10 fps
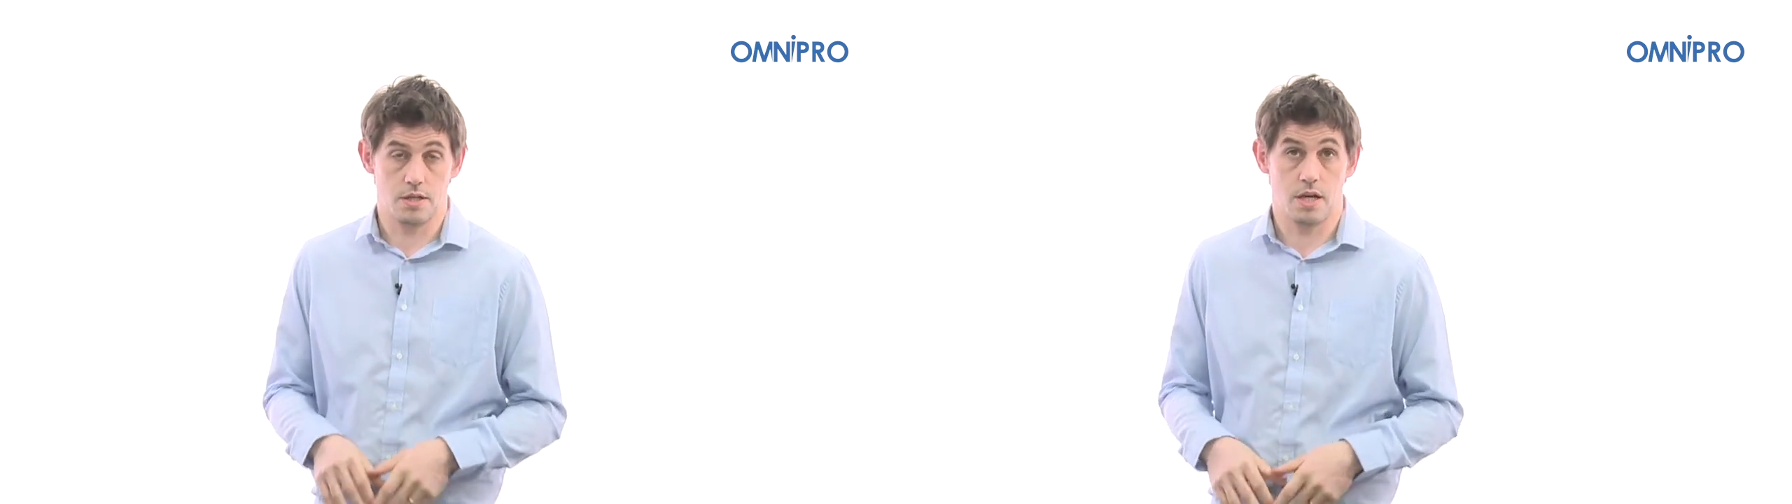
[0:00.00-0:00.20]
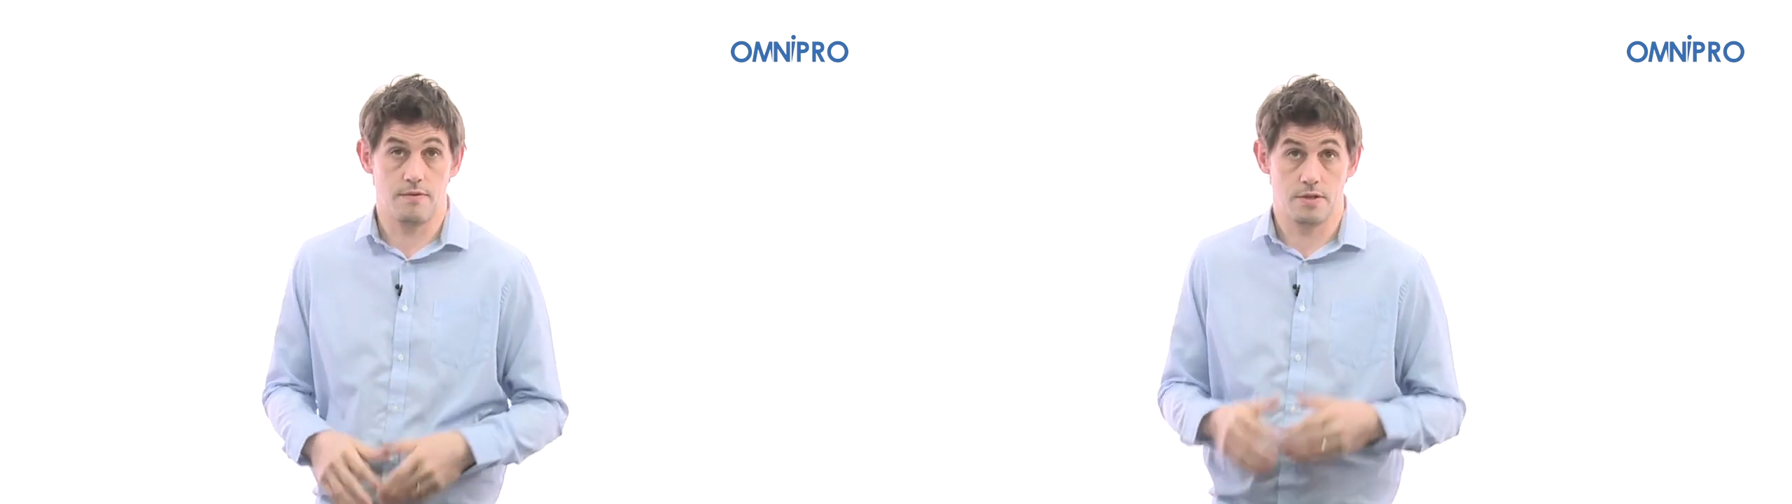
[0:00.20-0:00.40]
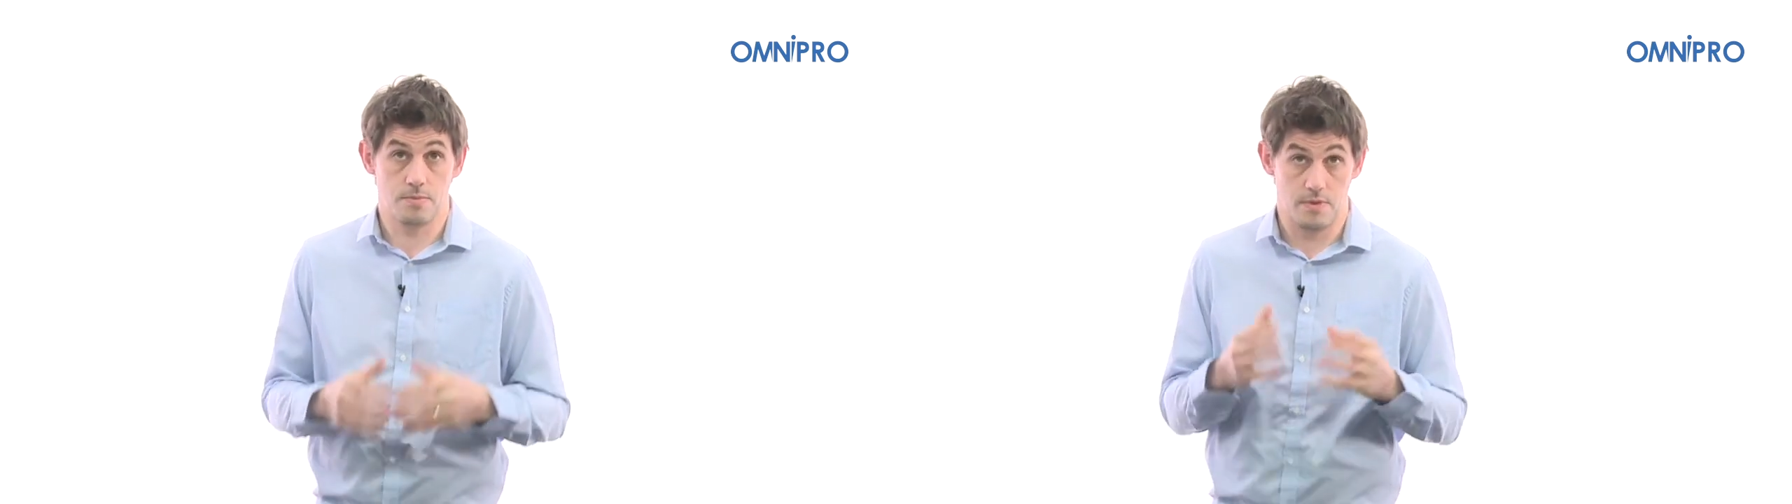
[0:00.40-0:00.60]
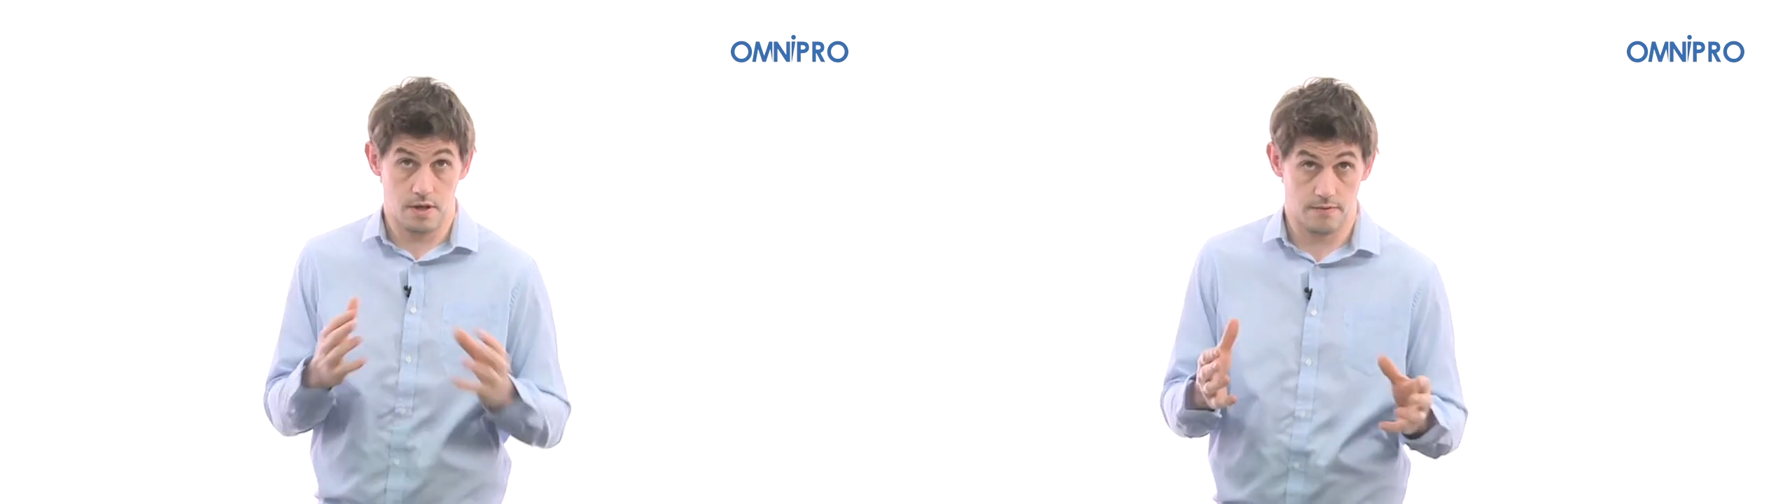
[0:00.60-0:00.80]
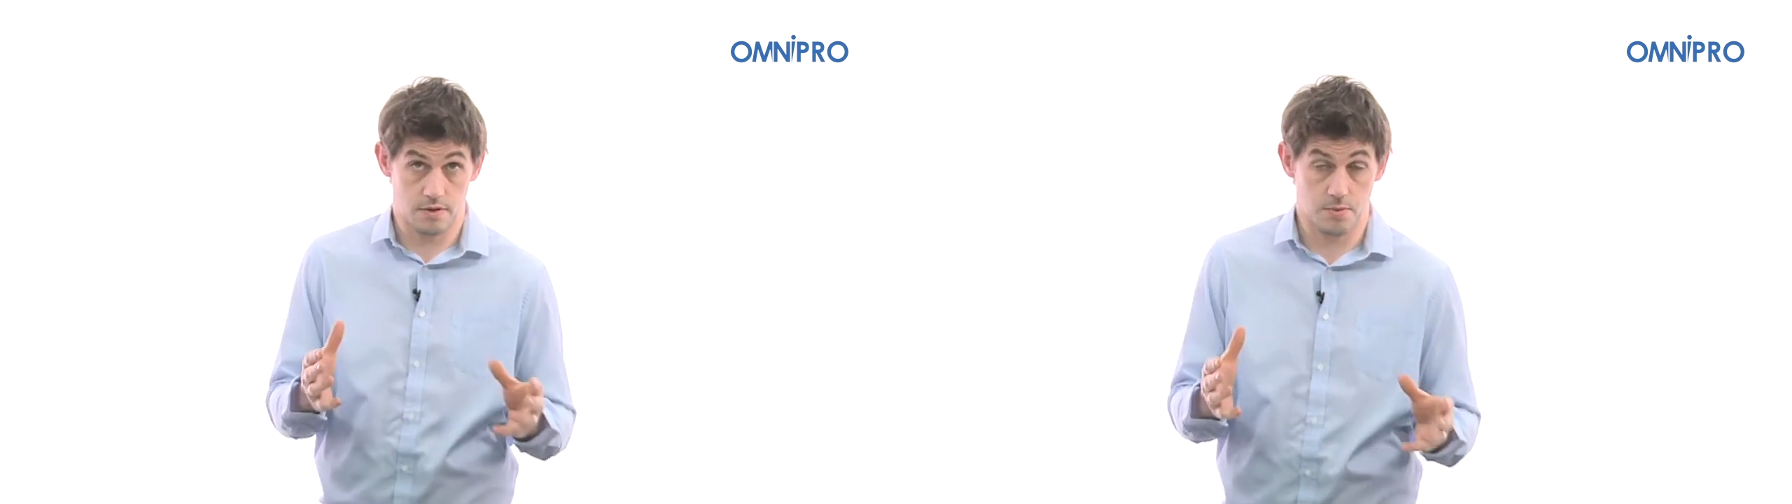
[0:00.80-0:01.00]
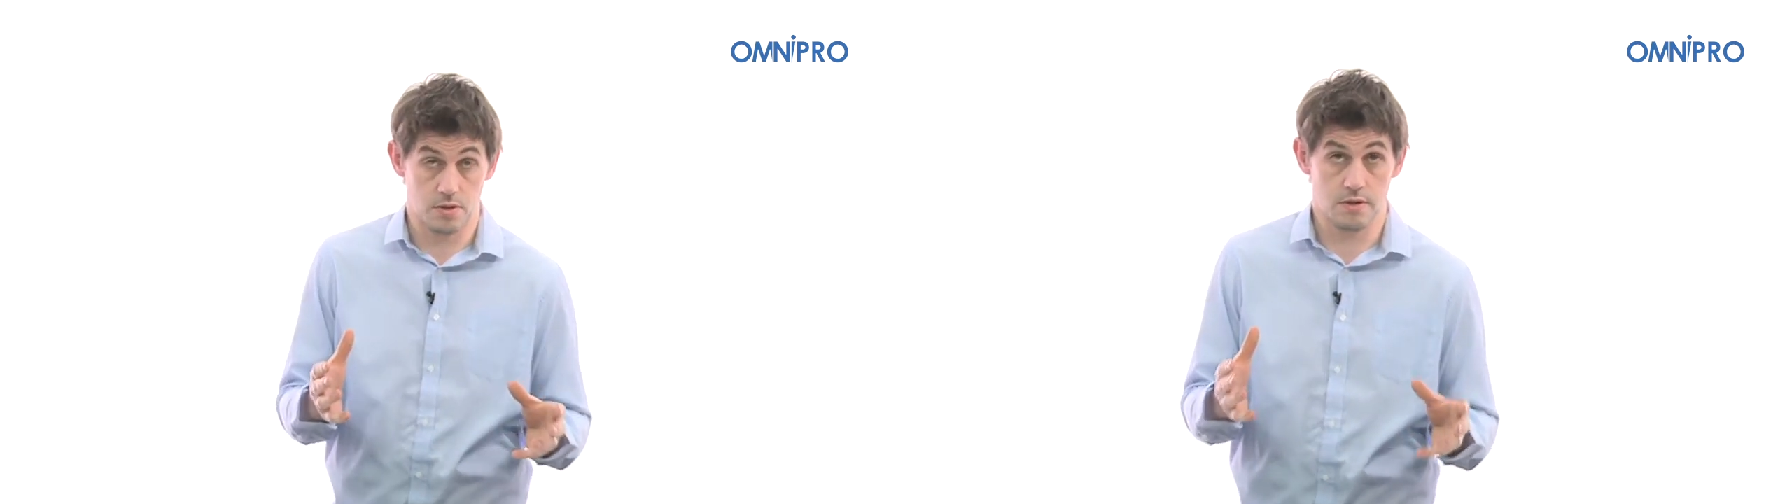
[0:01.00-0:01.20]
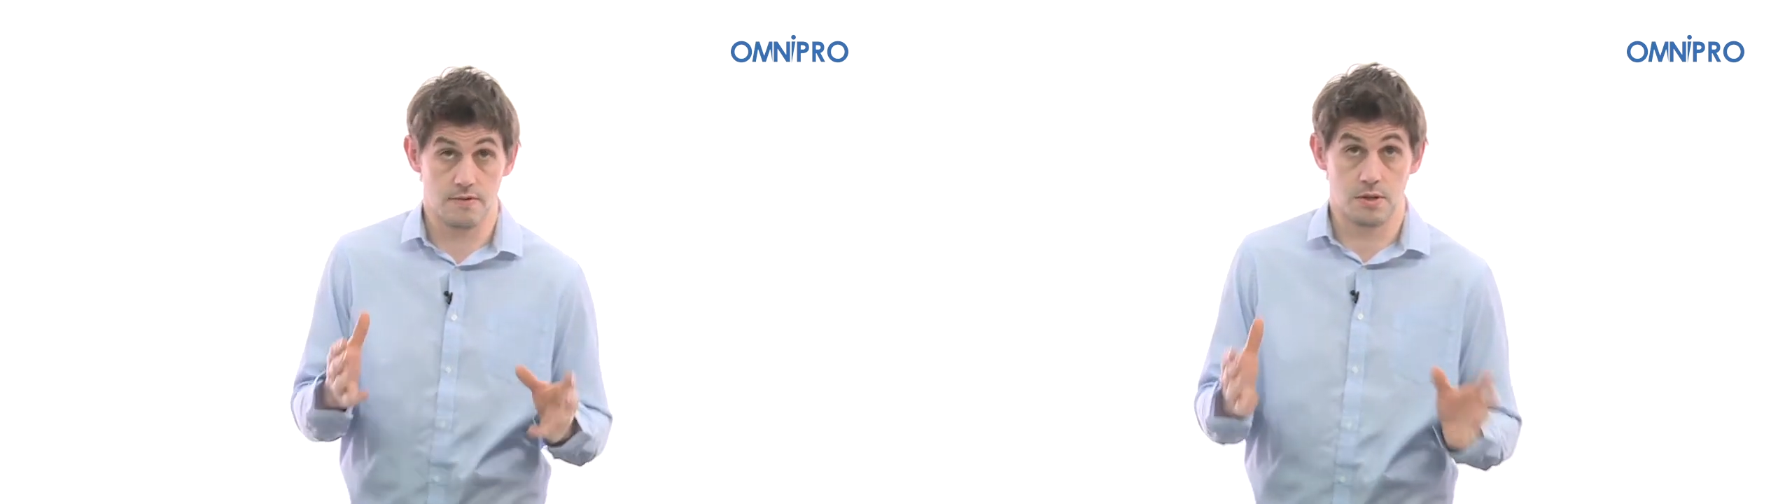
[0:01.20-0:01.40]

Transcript: I have a disposal of a